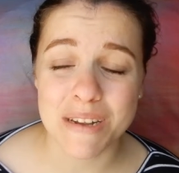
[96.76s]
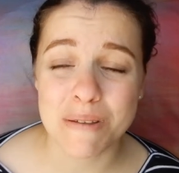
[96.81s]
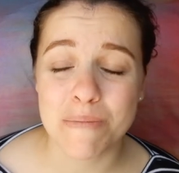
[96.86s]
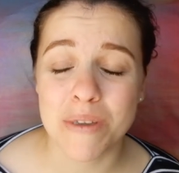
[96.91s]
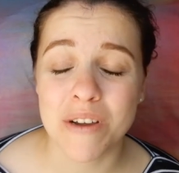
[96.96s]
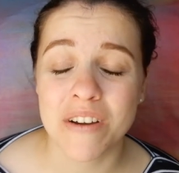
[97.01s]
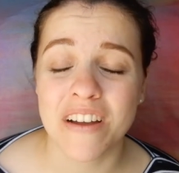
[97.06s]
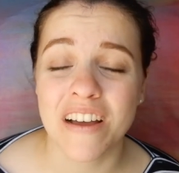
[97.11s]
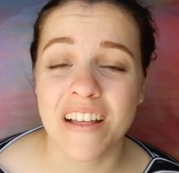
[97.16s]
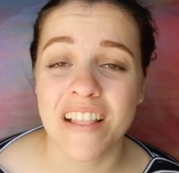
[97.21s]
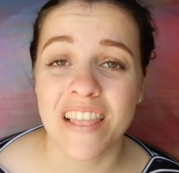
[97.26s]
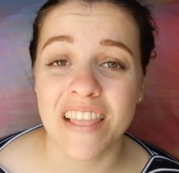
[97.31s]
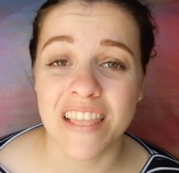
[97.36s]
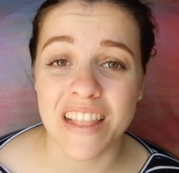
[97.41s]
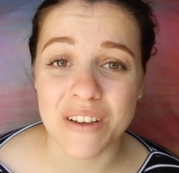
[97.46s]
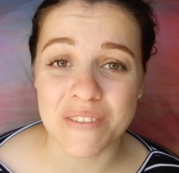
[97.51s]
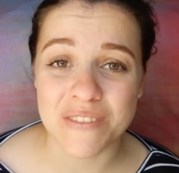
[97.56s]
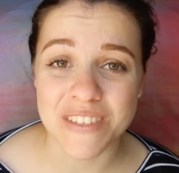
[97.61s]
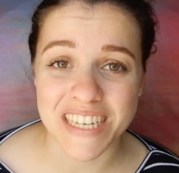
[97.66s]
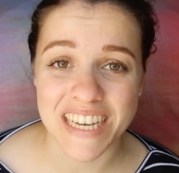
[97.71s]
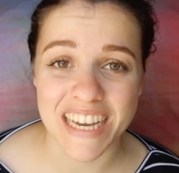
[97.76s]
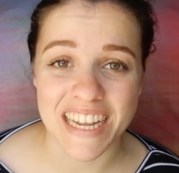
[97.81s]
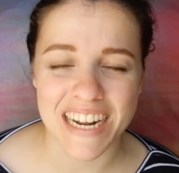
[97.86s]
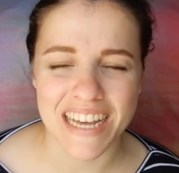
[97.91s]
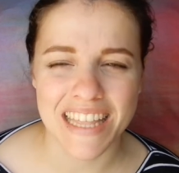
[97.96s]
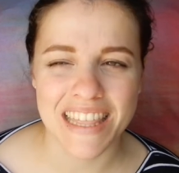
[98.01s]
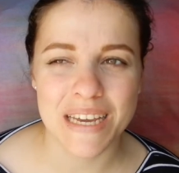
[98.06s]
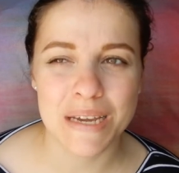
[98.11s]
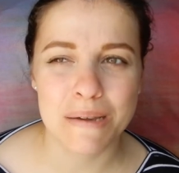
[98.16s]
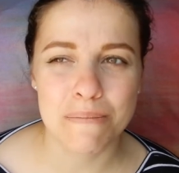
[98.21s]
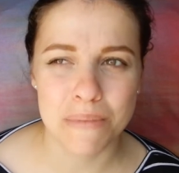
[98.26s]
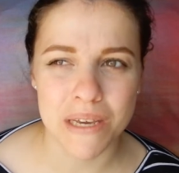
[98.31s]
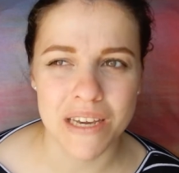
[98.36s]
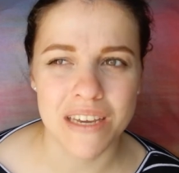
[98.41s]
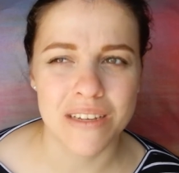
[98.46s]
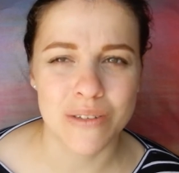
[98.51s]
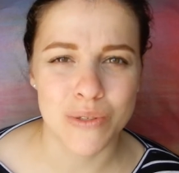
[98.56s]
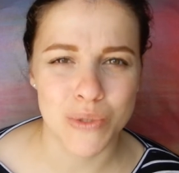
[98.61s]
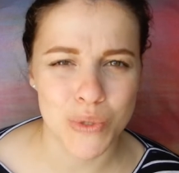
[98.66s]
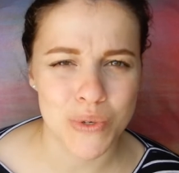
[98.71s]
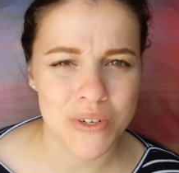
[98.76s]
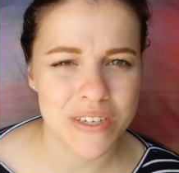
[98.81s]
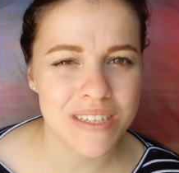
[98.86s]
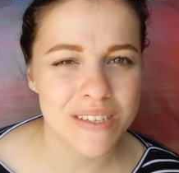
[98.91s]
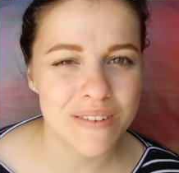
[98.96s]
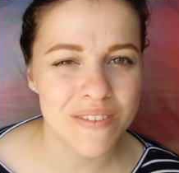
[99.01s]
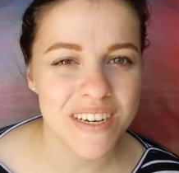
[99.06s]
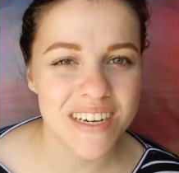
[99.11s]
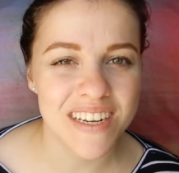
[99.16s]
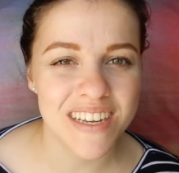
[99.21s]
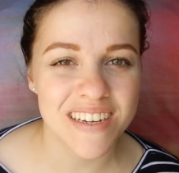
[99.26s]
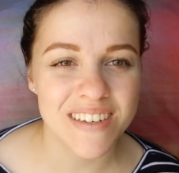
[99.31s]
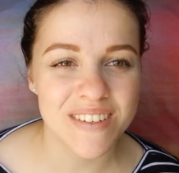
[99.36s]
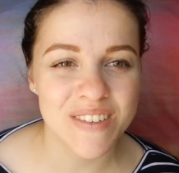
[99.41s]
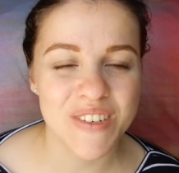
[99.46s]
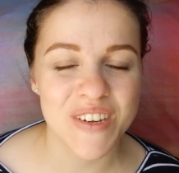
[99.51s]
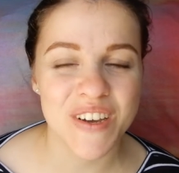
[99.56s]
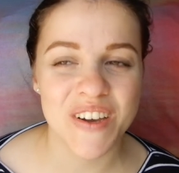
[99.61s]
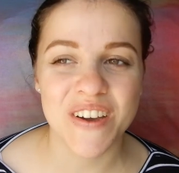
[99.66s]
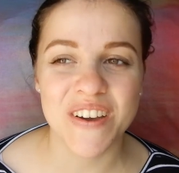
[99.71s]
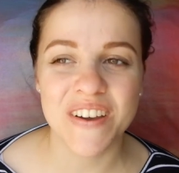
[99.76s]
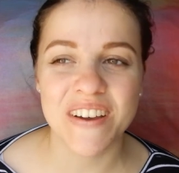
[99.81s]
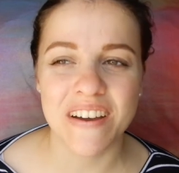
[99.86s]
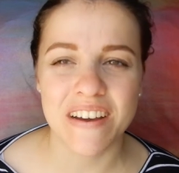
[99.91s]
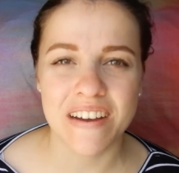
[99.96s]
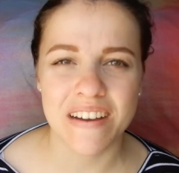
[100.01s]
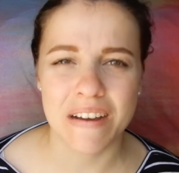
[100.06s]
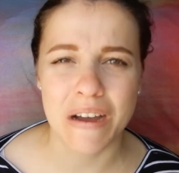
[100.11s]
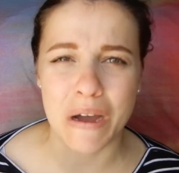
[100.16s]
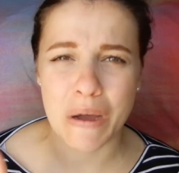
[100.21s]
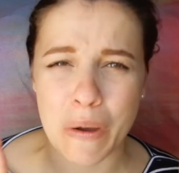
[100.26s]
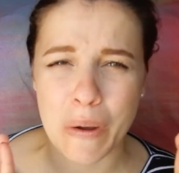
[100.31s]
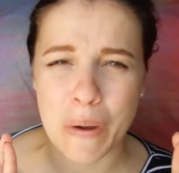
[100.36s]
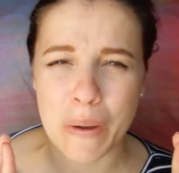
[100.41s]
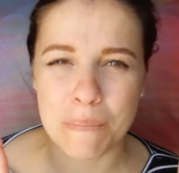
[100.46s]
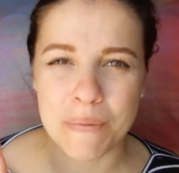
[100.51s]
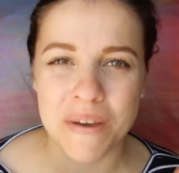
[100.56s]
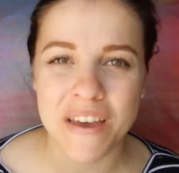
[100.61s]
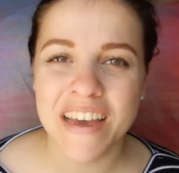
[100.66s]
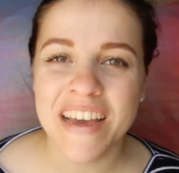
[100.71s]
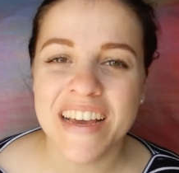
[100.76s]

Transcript: and Amira loves it and I think Mick enjoys reading it to her. I hope.